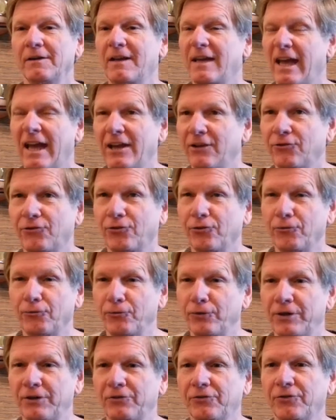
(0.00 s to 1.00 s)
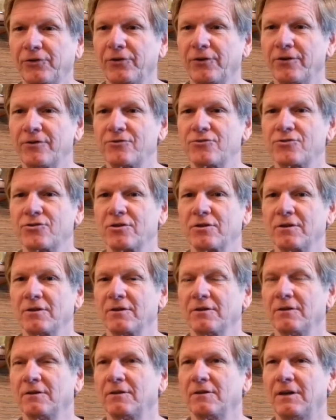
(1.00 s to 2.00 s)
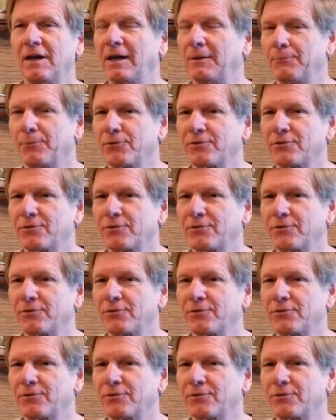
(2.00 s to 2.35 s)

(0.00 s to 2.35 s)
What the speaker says: cancer research, and